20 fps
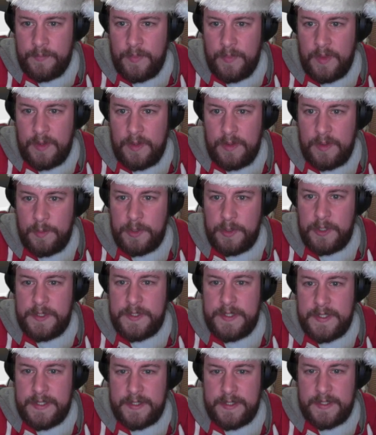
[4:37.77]
the
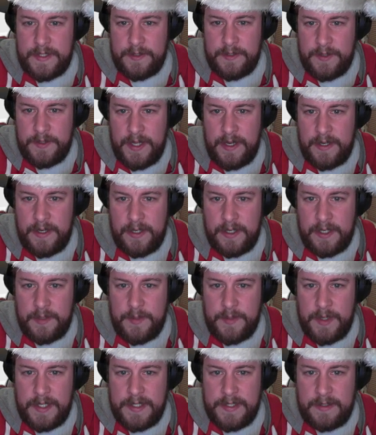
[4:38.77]
process is still there and our
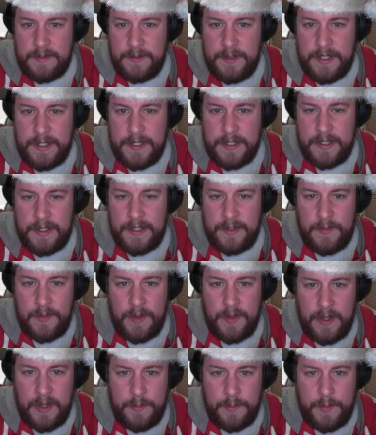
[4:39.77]
command didn't work,
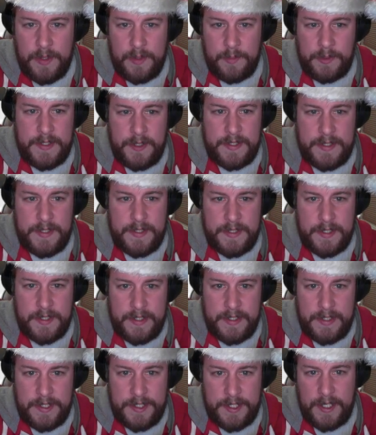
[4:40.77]
but the process
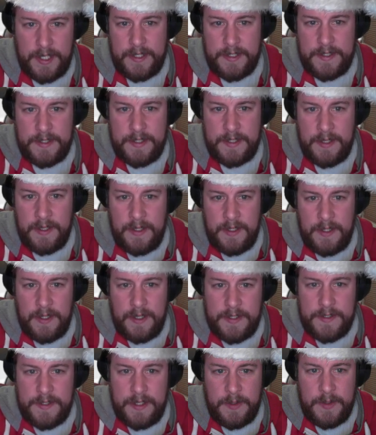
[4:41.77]
ID changed,
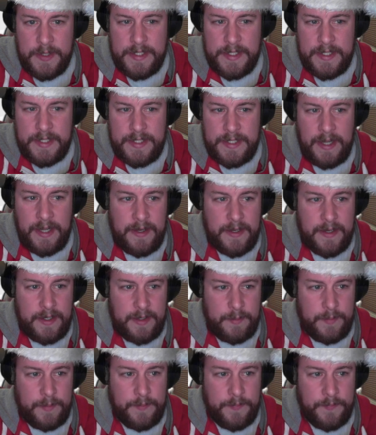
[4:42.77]
and so has the
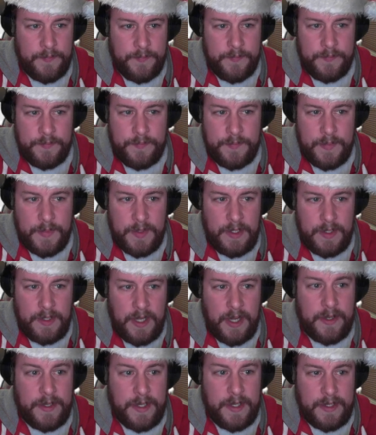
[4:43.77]
time.
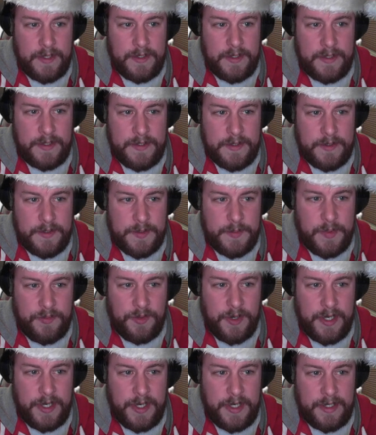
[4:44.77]
Oh yeah, so it's been
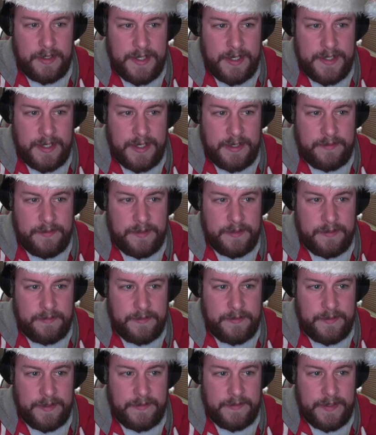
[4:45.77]
running, instead of for
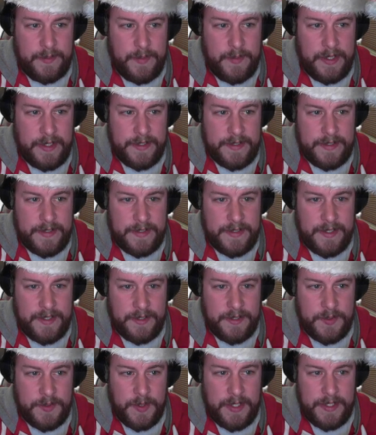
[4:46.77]
50 minutes, it's now
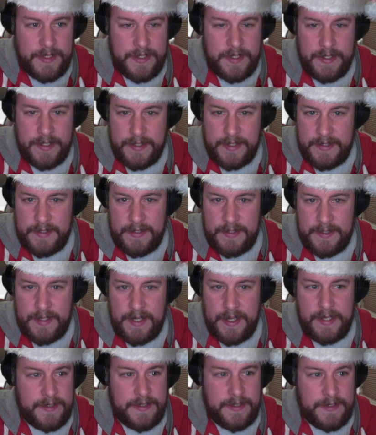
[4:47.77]
26
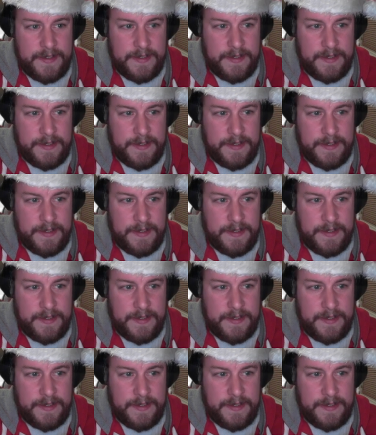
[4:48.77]
seconds.